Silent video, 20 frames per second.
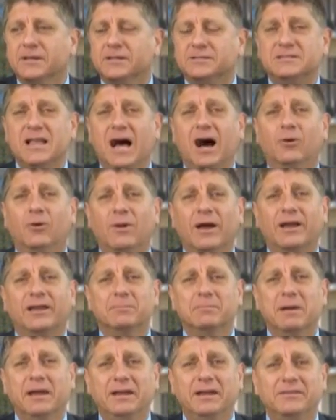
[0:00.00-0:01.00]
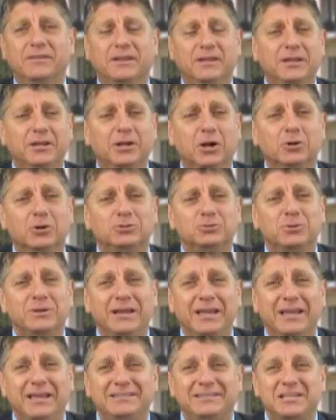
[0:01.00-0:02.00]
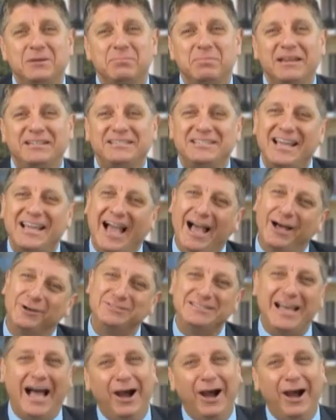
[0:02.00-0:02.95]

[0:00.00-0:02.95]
is now recommending that he go to an itty-bitty house